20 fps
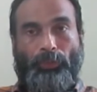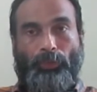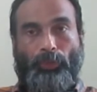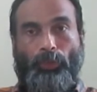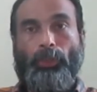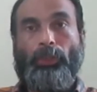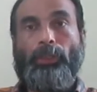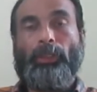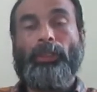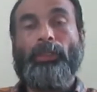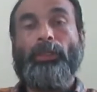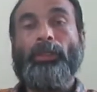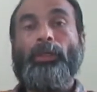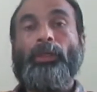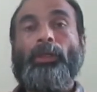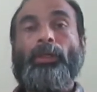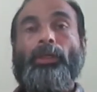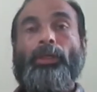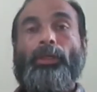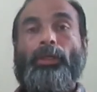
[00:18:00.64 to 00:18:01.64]
Okay,
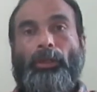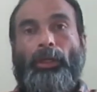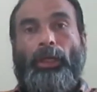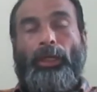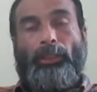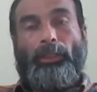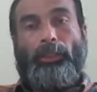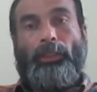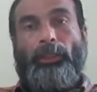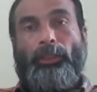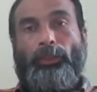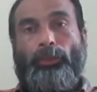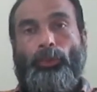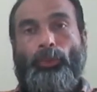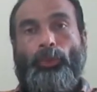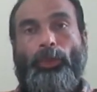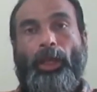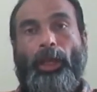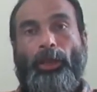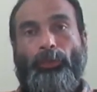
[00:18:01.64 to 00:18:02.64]
array
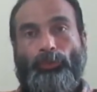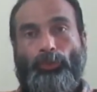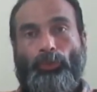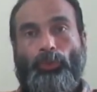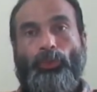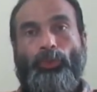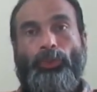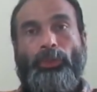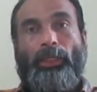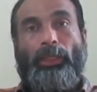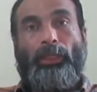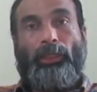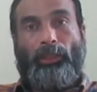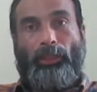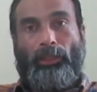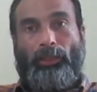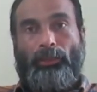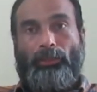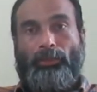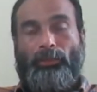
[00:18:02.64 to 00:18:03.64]
you have to
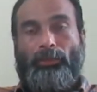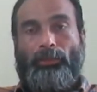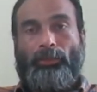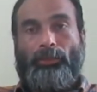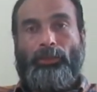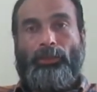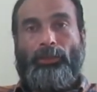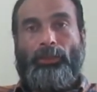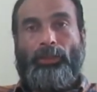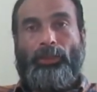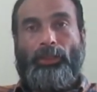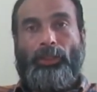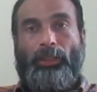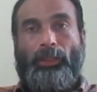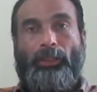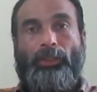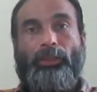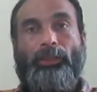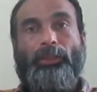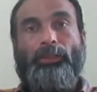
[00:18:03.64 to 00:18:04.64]
declare
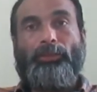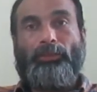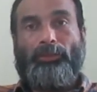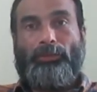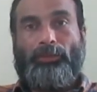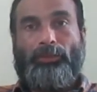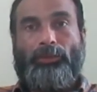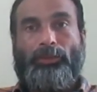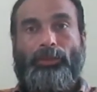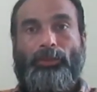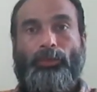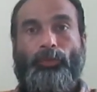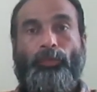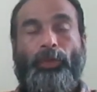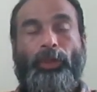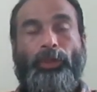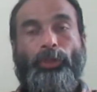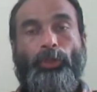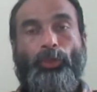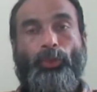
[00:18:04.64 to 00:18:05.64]
at
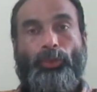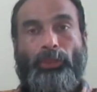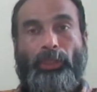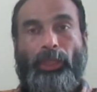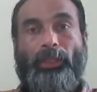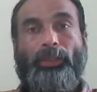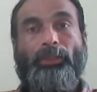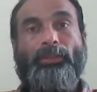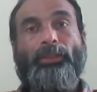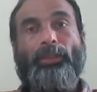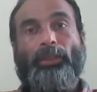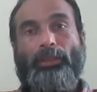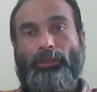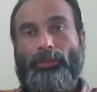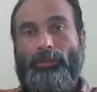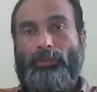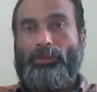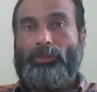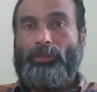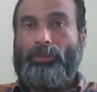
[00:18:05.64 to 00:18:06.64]
when you write
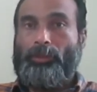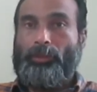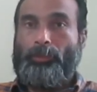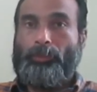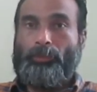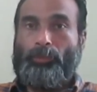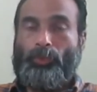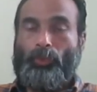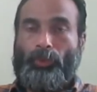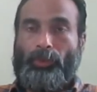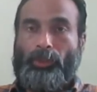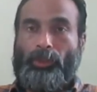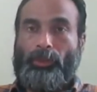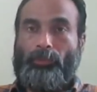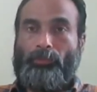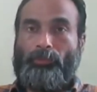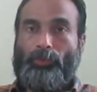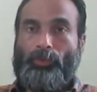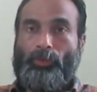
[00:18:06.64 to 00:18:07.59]
the program.